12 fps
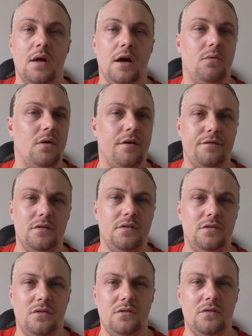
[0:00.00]
I would love
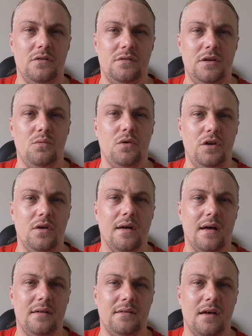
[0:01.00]
to see what you
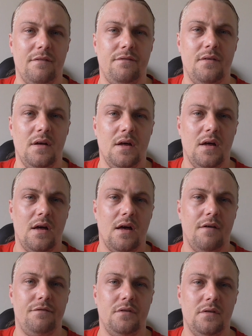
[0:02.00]
guys have
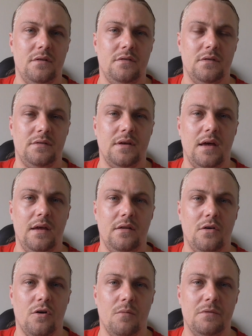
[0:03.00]
to say in
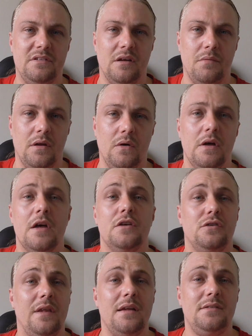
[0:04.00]
the comments down below.
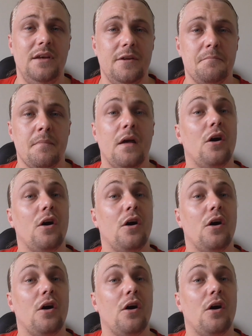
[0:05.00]
So that's it.